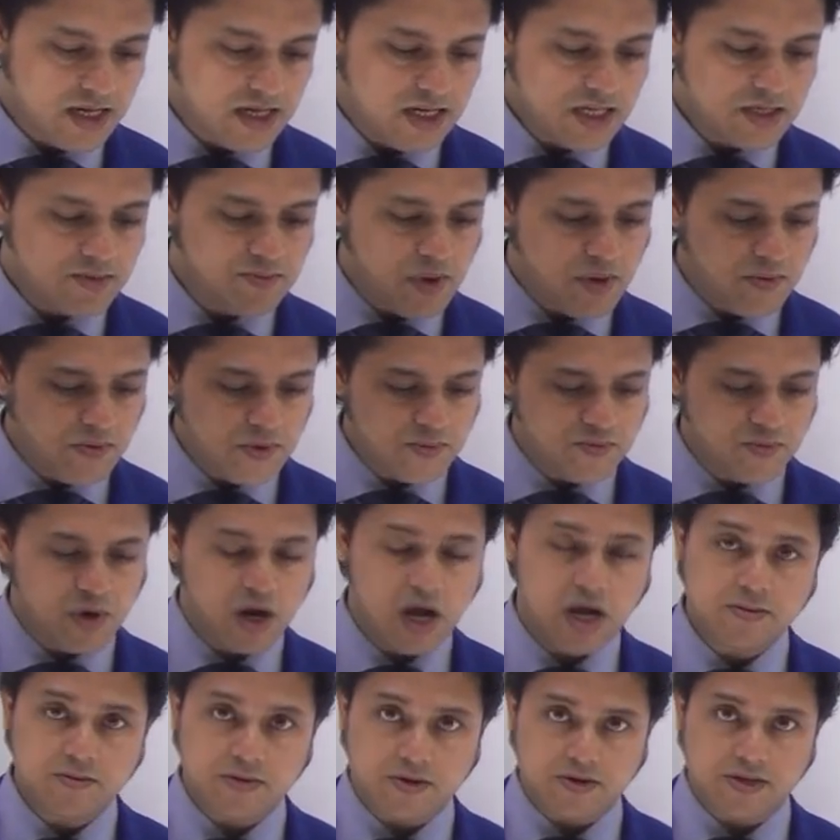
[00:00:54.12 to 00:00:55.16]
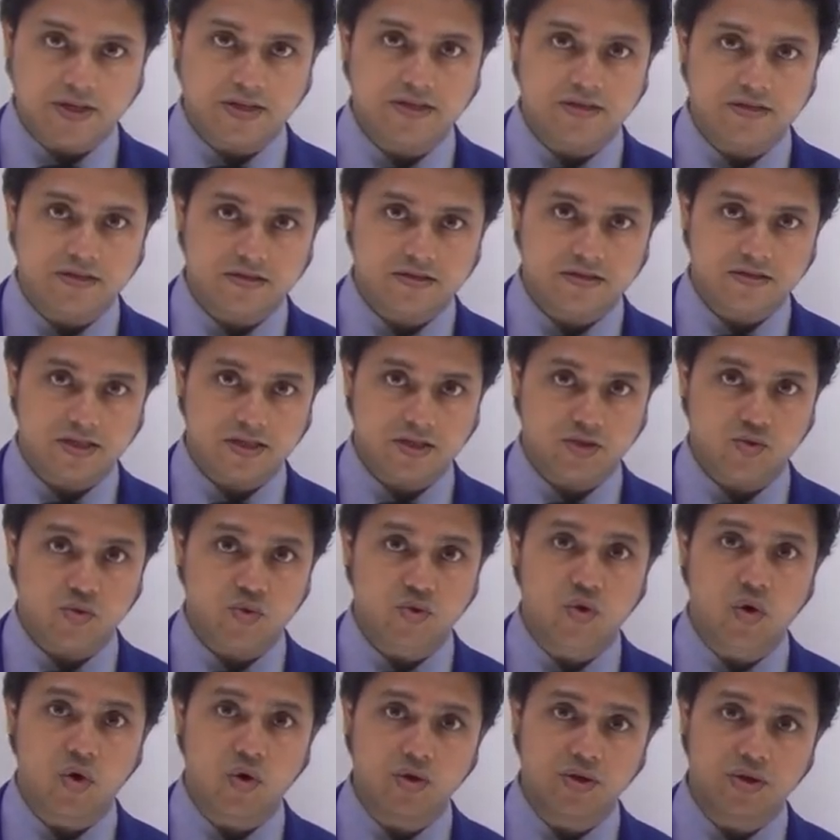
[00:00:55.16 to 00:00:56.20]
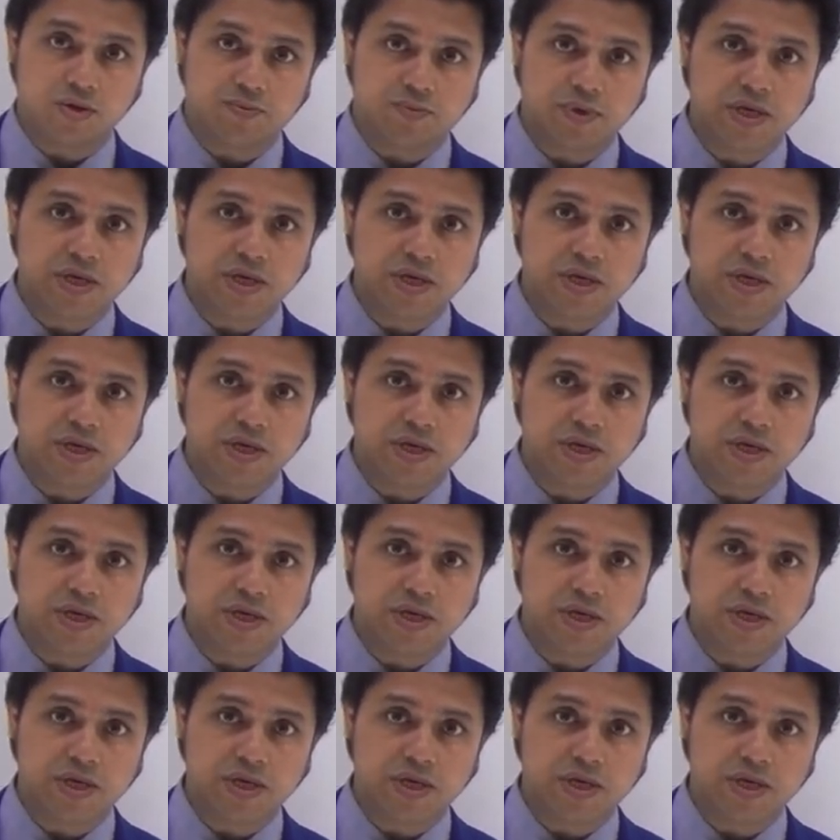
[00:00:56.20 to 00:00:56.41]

It may be primary, that is we call the